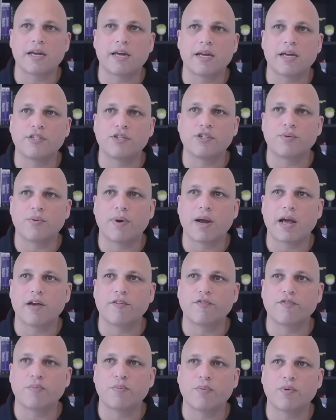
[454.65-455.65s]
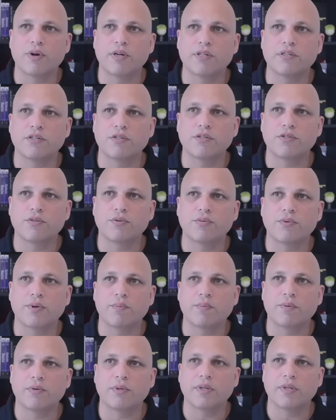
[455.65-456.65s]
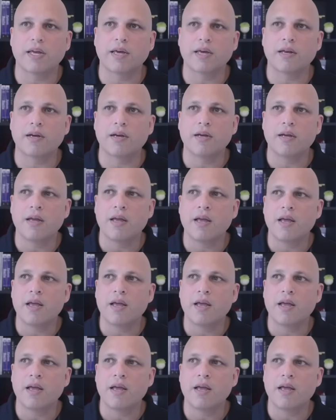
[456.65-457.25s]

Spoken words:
href pointing to repo data,